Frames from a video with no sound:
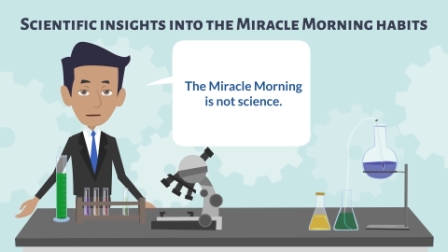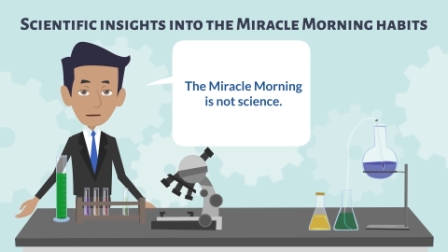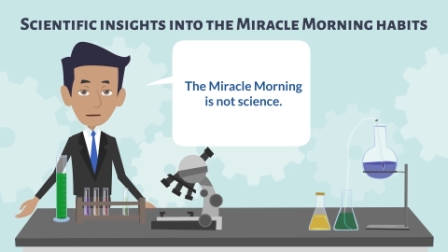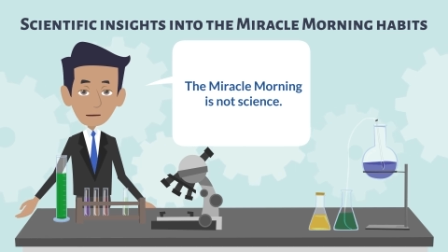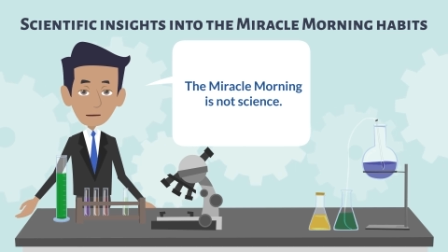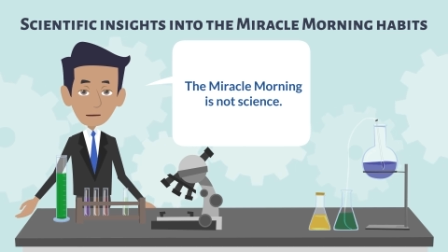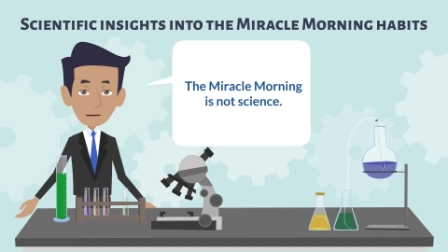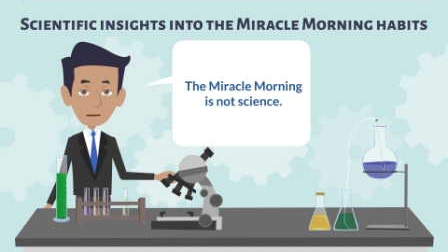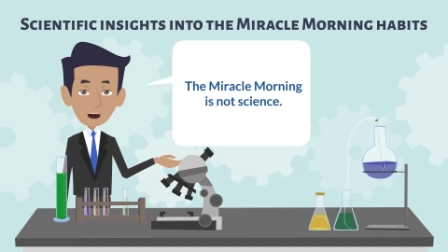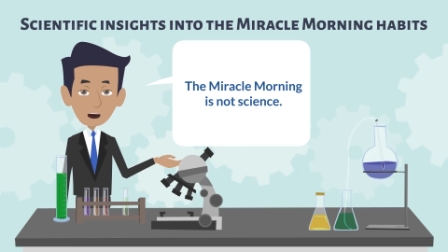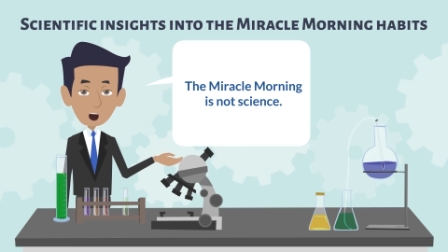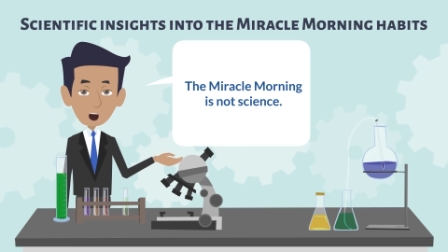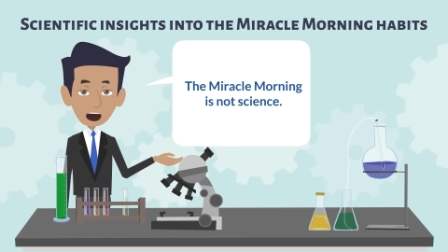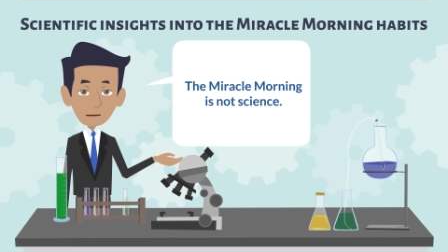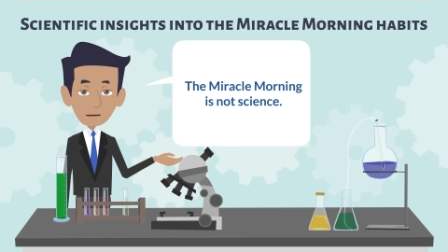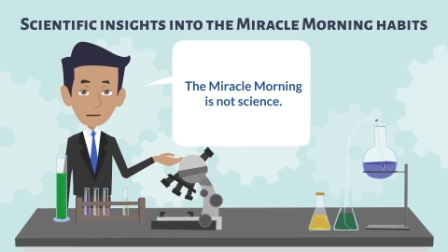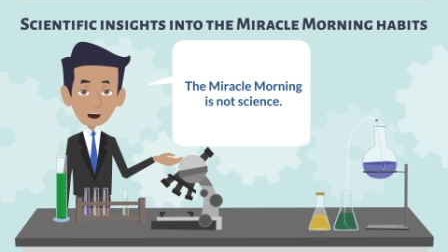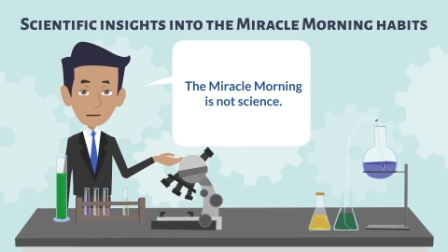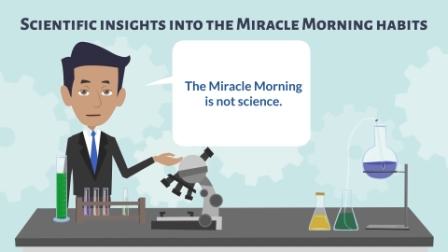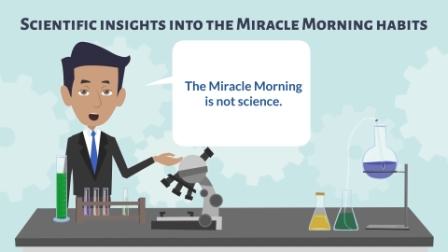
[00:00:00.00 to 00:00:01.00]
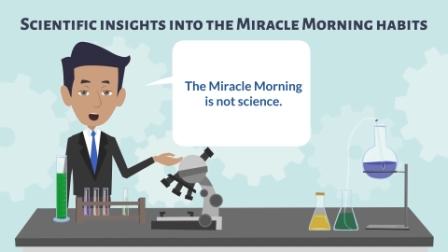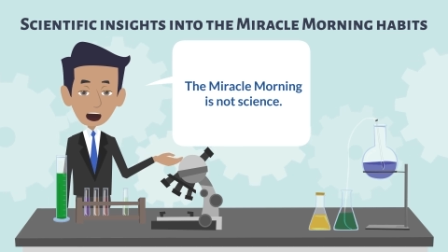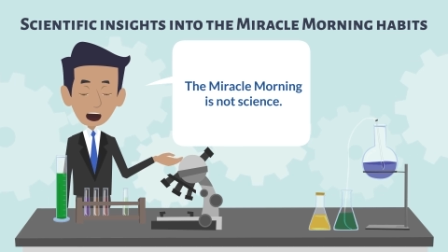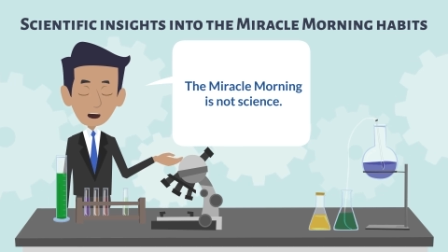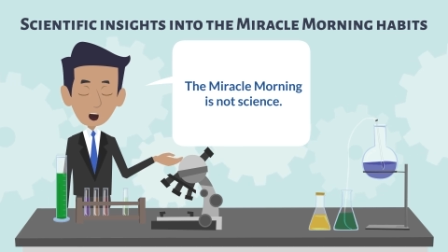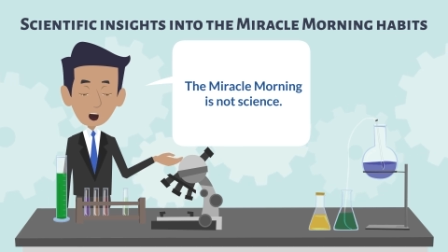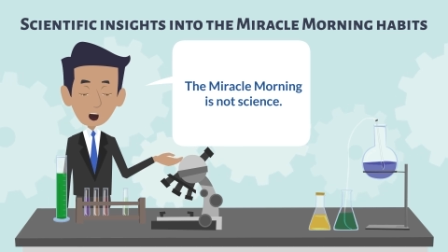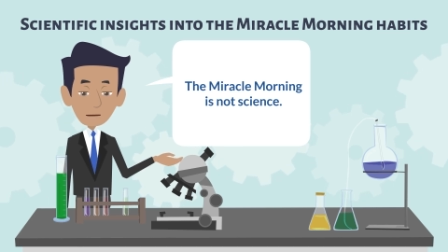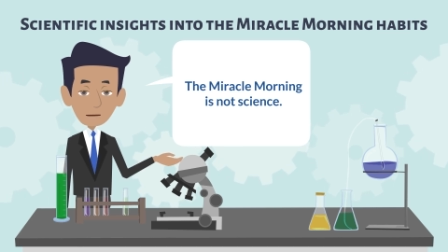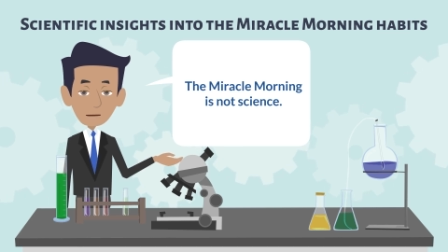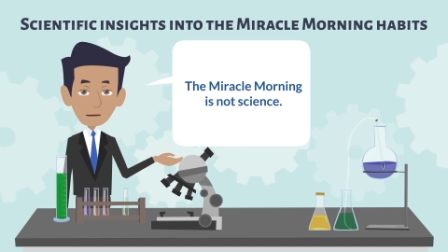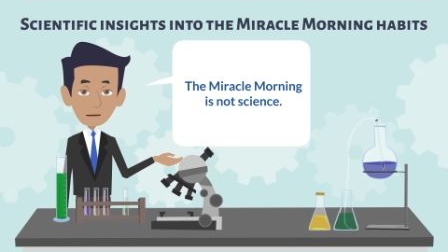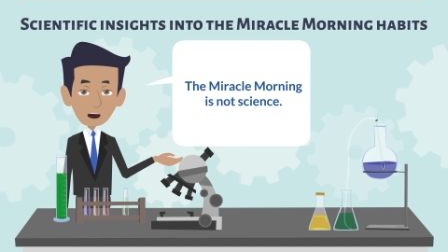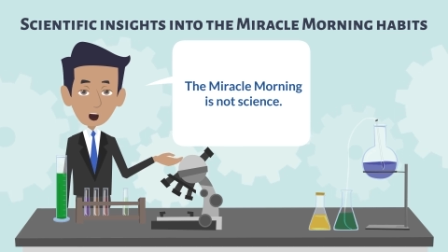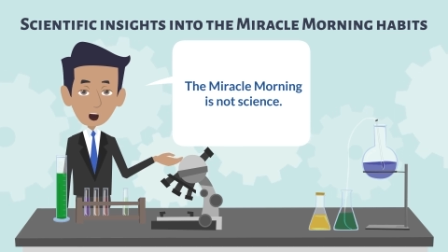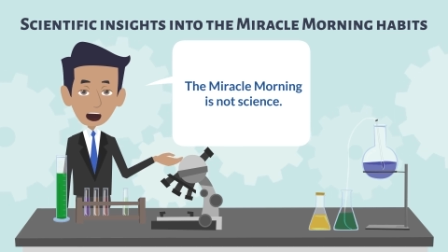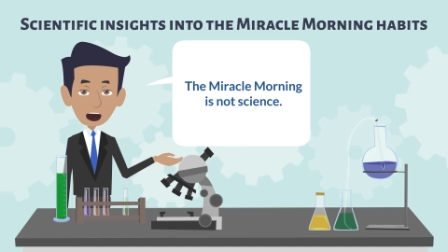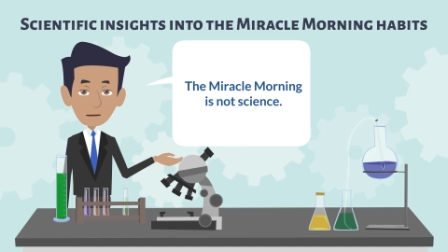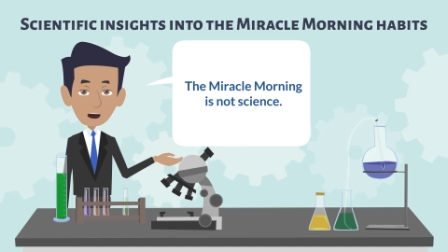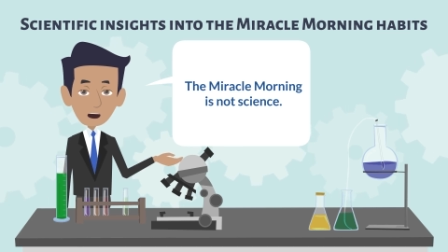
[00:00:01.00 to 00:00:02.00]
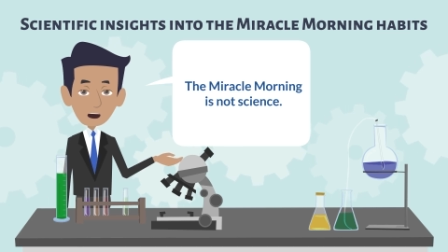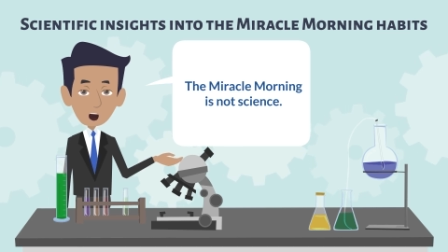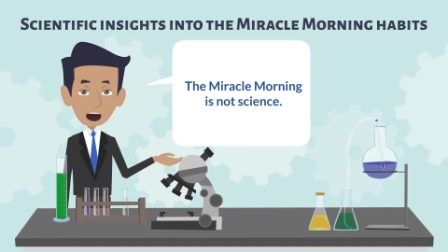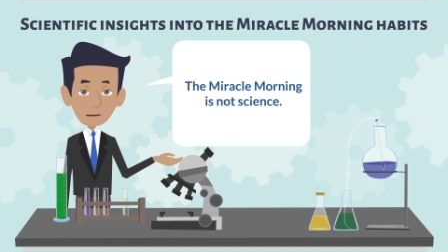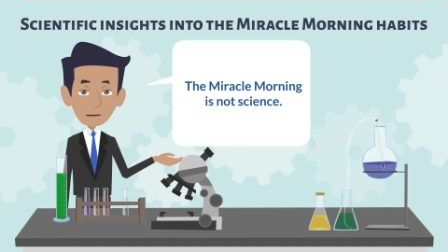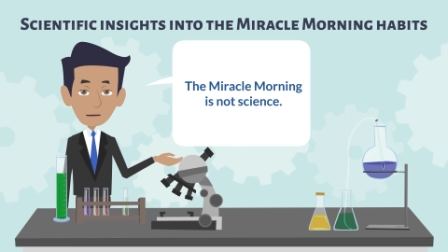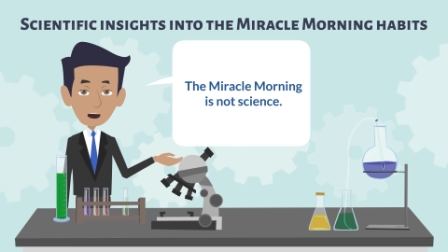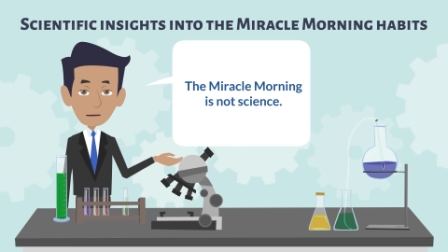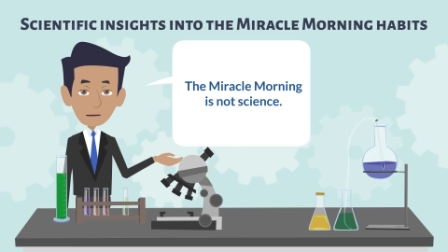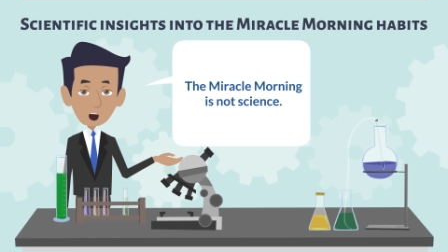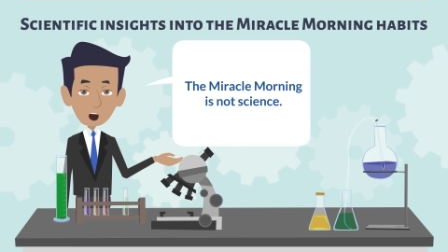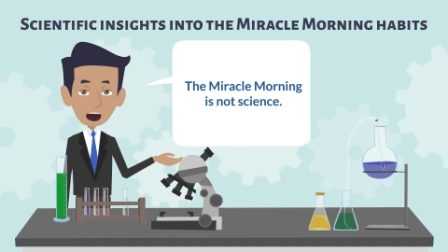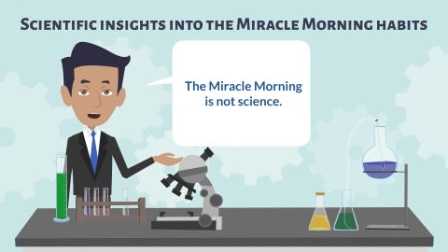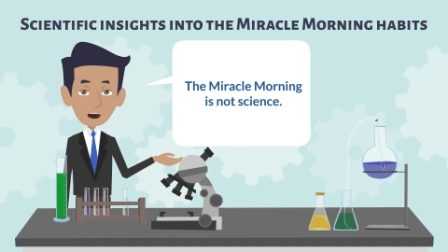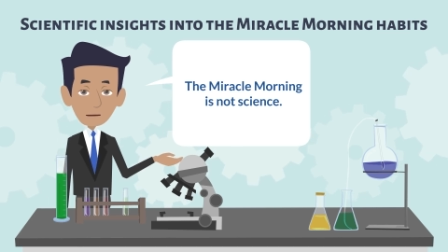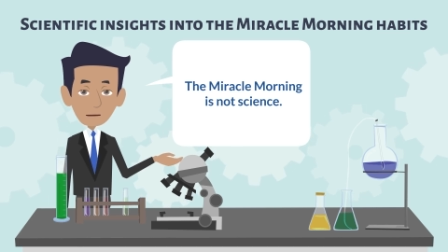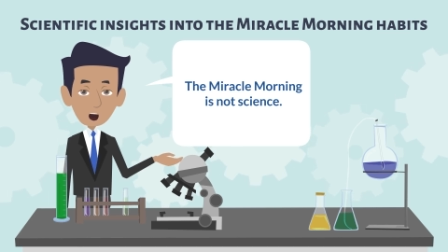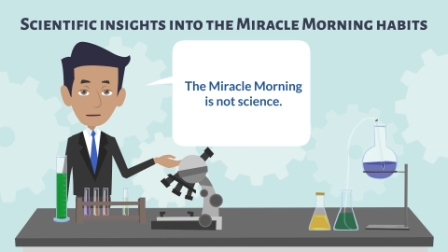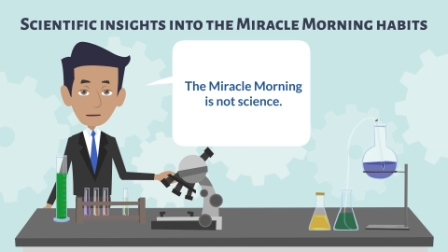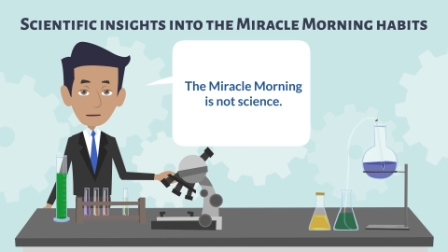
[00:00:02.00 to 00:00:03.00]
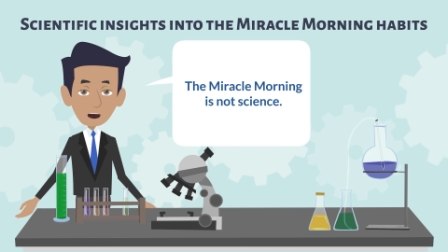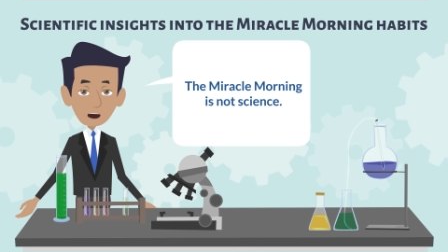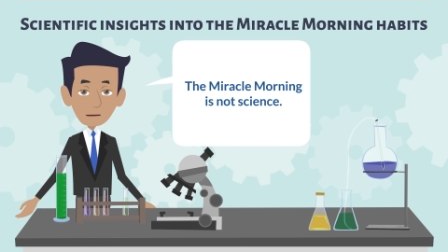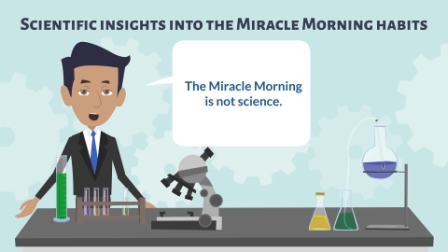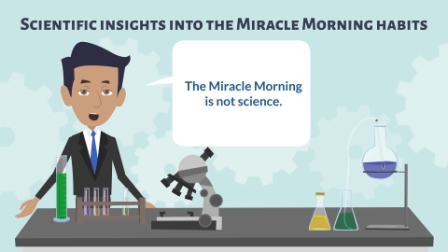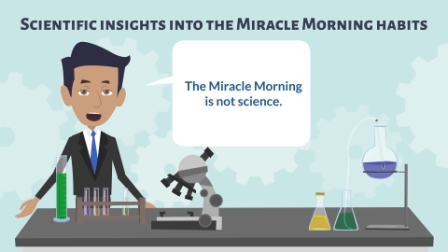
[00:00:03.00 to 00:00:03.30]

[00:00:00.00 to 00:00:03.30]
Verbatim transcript: but you would not know how many people have tried and failed.